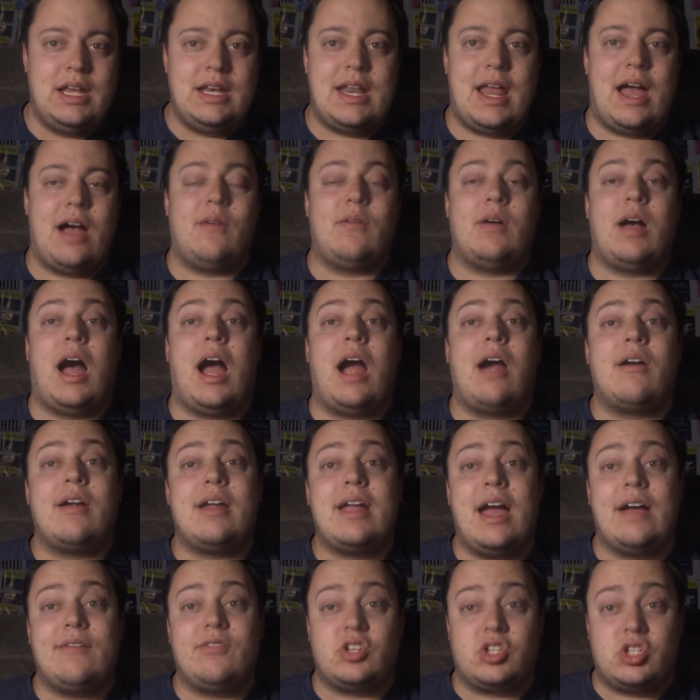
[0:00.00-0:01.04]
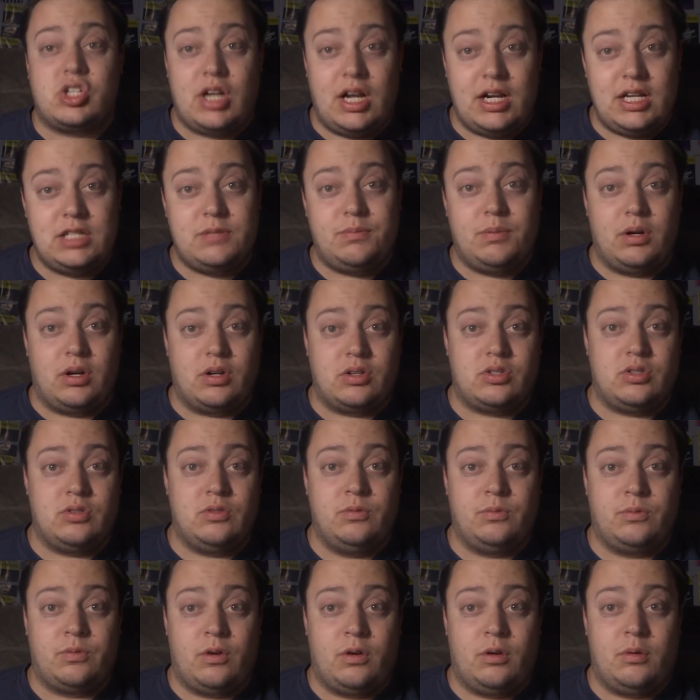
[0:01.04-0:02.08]
Now, I already have a shiny
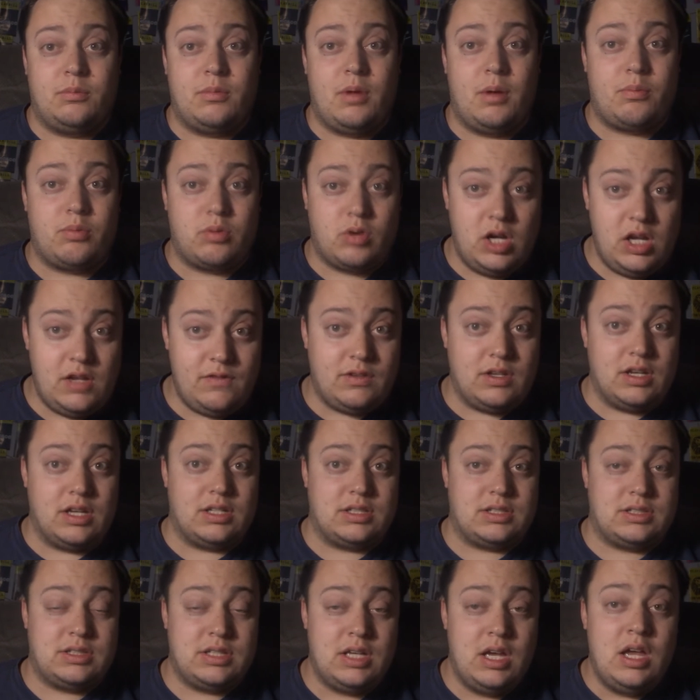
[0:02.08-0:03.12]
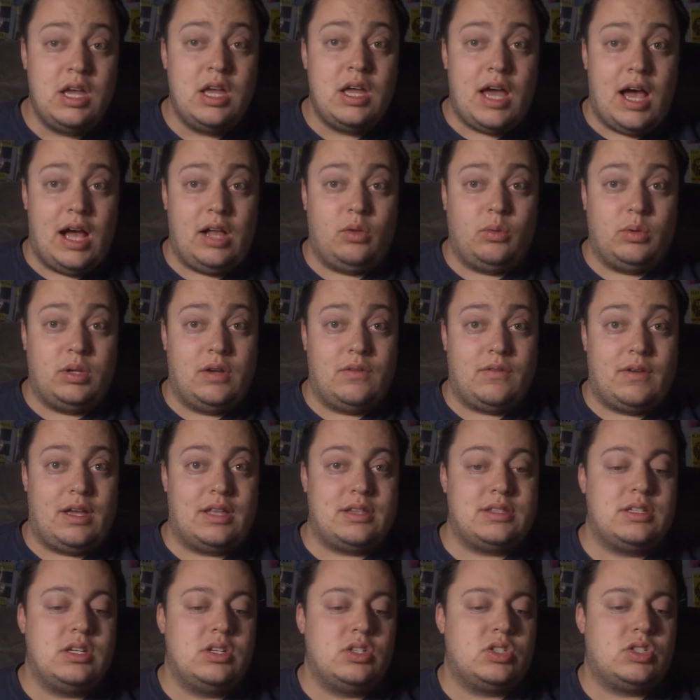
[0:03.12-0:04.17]
Spiritomb from a previous Halloween event,